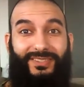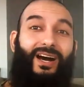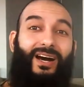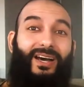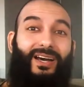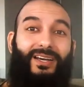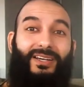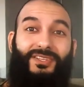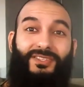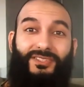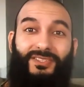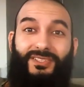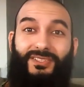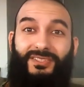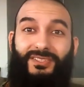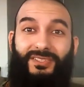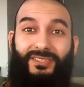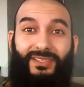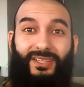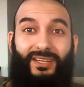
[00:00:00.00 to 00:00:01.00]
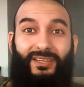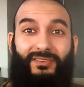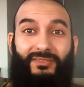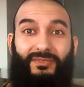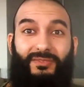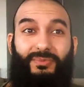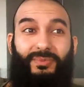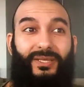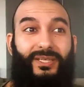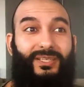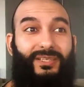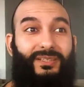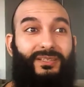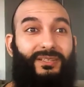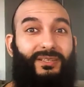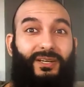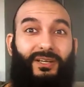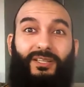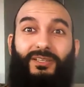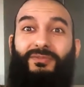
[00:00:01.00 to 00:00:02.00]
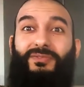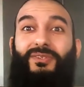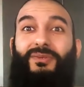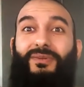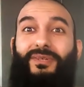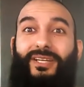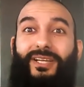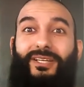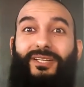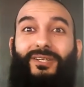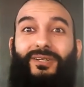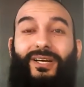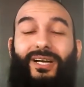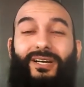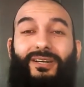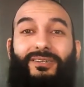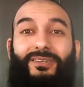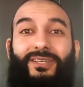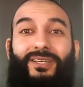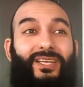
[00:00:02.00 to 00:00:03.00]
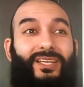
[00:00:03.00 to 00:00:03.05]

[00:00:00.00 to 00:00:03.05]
I just love being colorful when I go out.